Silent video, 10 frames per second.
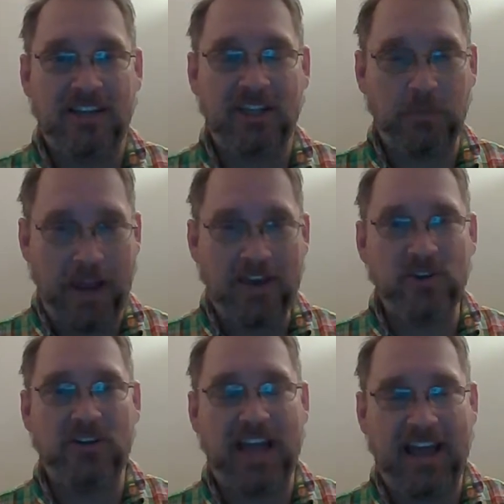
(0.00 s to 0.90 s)
Expand
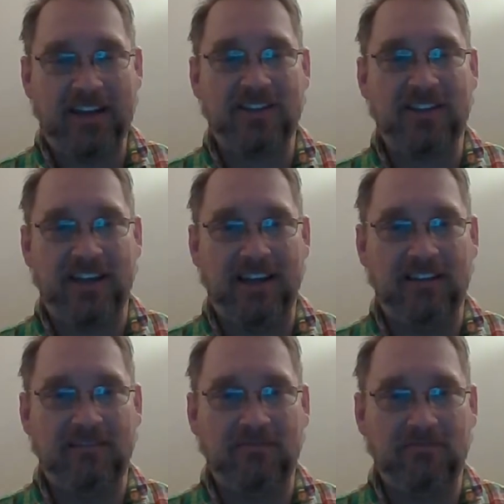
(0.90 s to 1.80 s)
your data set,
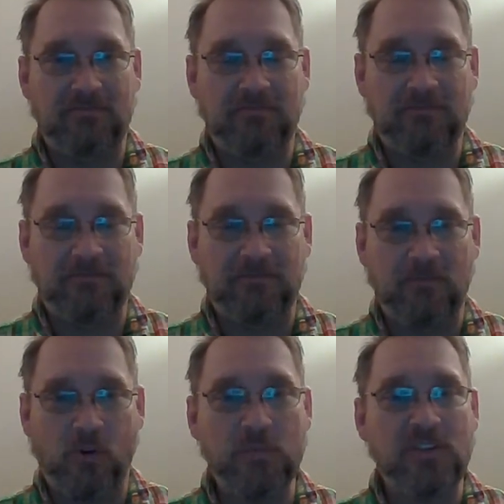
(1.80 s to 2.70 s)

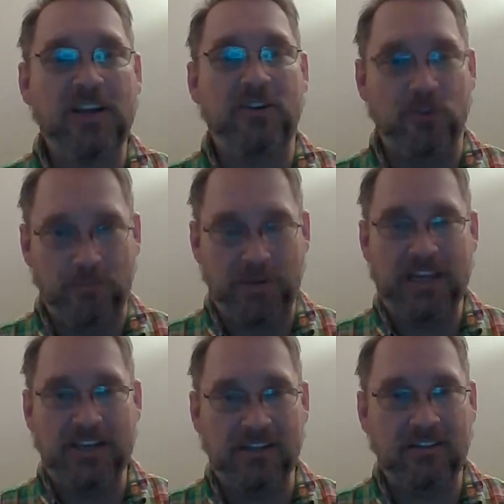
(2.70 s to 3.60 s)
formulate a new
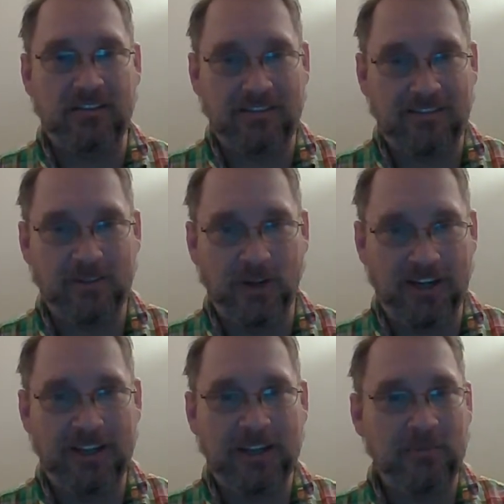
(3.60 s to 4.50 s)
opinion, right?
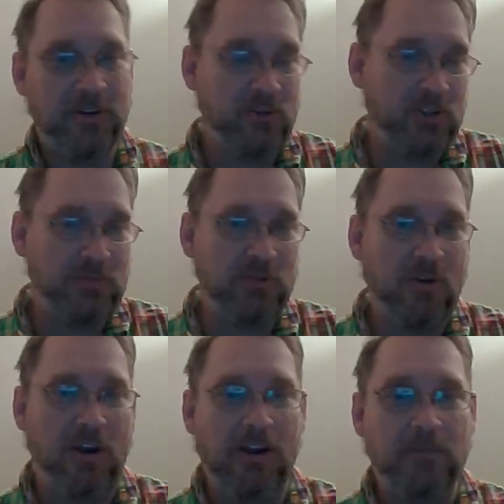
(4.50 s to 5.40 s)
But don't just be
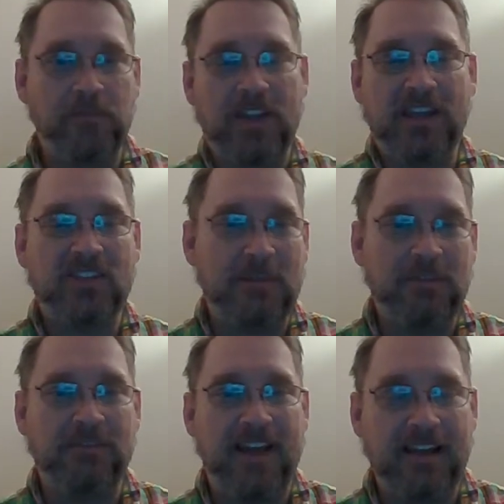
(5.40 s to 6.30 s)
wrong. Accept
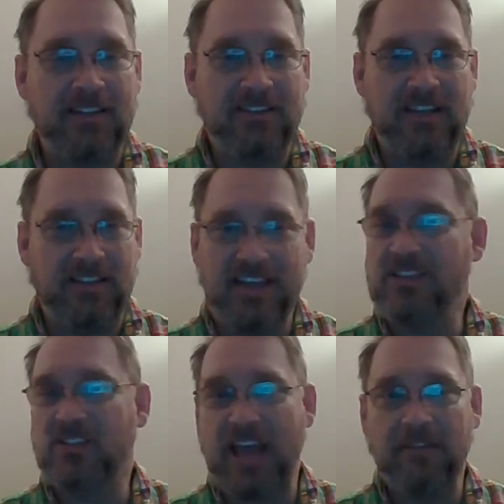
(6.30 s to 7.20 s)
the fact that
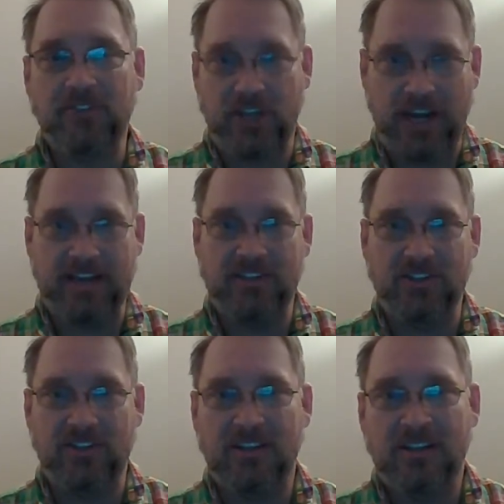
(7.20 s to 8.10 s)
things have
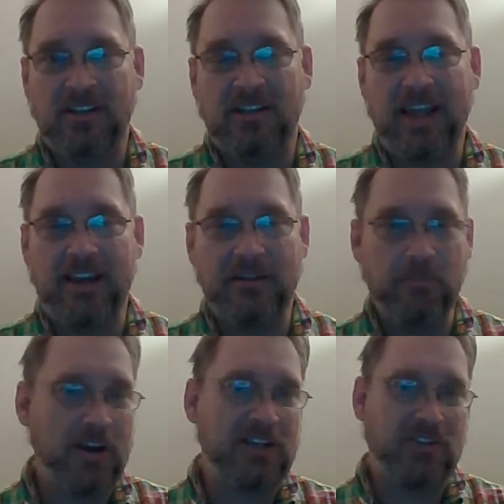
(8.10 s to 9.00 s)
changed, and
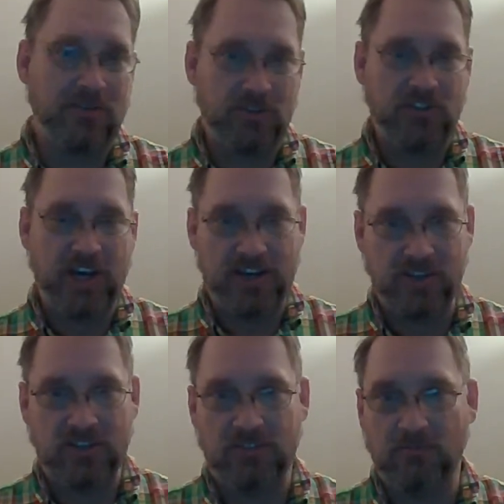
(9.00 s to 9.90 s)
embrace those
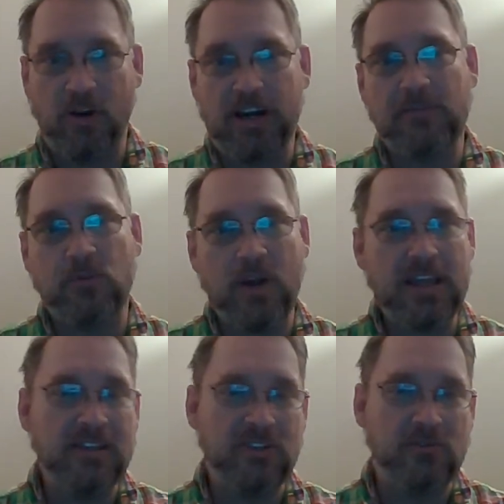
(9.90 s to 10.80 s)
changes in whatever way
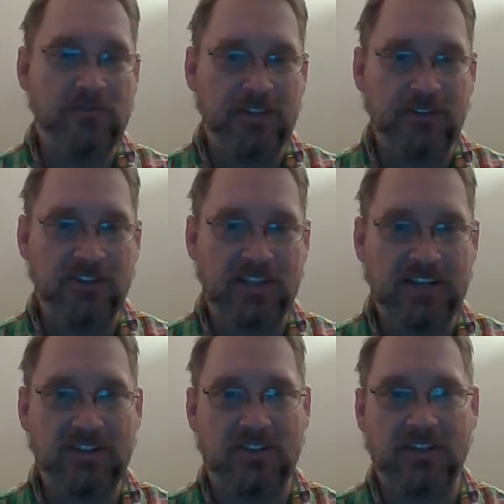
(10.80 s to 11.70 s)
that you feel is
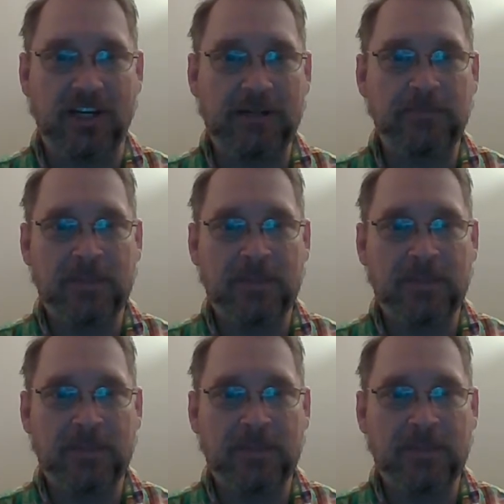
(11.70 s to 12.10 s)
necessary.